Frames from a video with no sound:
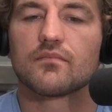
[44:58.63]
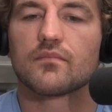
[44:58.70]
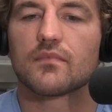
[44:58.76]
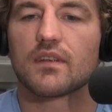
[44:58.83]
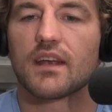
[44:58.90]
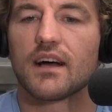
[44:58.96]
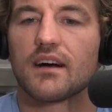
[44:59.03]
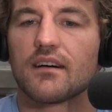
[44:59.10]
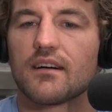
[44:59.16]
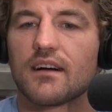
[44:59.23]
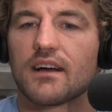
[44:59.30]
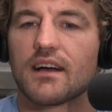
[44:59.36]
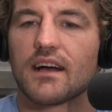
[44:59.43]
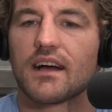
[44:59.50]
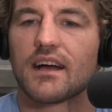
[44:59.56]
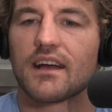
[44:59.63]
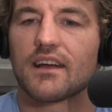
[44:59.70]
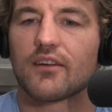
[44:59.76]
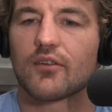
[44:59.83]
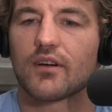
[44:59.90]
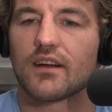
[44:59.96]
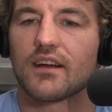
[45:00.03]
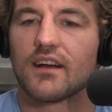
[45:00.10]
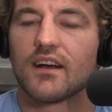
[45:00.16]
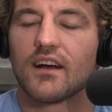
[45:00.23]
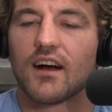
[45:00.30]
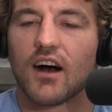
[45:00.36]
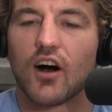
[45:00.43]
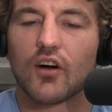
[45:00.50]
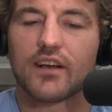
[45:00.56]
Yeah, I, I agree.
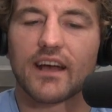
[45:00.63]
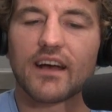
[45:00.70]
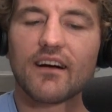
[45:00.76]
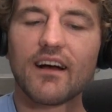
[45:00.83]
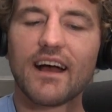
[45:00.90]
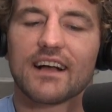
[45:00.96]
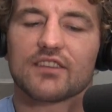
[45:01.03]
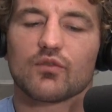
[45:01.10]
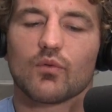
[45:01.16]
Okay, last